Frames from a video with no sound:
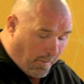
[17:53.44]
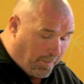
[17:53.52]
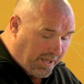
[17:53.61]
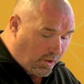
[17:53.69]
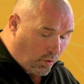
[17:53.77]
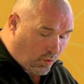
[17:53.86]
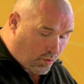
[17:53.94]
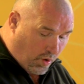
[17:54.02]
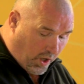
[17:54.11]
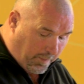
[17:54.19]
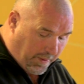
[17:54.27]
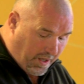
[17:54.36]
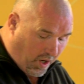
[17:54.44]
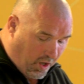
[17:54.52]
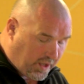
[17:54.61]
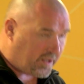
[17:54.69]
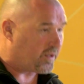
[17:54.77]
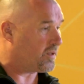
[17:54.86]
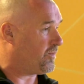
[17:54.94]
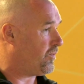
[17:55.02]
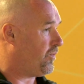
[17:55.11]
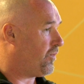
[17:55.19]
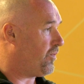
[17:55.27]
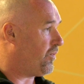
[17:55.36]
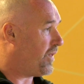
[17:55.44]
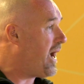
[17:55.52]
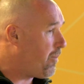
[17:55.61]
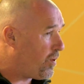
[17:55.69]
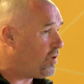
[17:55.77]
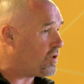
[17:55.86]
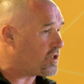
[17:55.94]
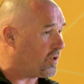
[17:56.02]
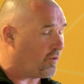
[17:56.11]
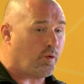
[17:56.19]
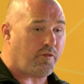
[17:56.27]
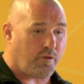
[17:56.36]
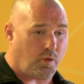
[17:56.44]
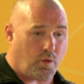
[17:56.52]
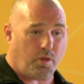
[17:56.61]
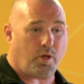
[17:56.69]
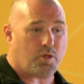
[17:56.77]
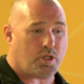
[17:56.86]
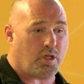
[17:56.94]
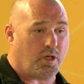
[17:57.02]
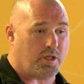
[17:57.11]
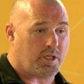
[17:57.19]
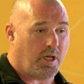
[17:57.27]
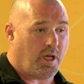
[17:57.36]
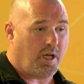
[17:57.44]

being right behind that person who for all those years